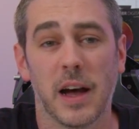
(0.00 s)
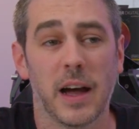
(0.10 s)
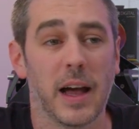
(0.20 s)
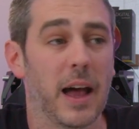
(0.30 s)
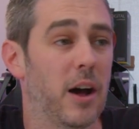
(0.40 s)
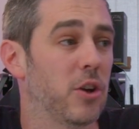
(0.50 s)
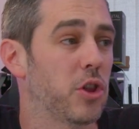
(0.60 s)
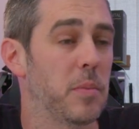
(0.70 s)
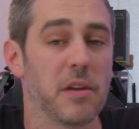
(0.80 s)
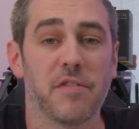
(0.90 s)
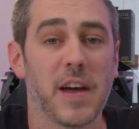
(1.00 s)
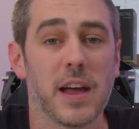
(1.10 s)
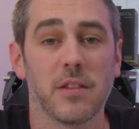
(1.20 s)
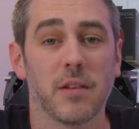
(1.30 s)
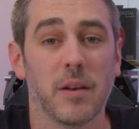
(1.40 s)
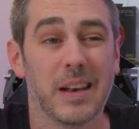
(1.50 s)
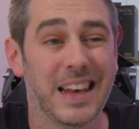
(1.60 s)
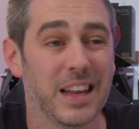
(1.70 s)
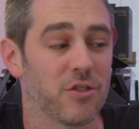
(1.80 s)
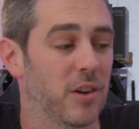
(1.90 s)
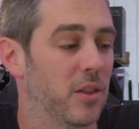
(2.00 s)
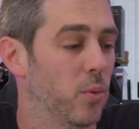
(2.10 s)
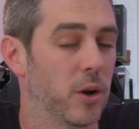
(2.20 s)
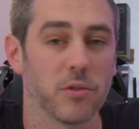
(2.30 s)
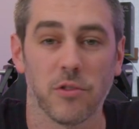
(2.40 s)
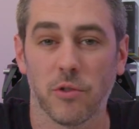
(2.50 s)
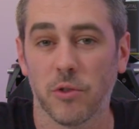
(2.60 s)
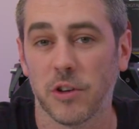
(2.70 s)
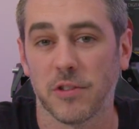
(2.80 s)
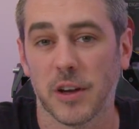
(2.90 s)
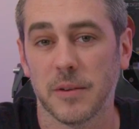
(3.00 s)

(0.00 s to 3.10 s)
uh, RGB fans, literally the world is your oyster.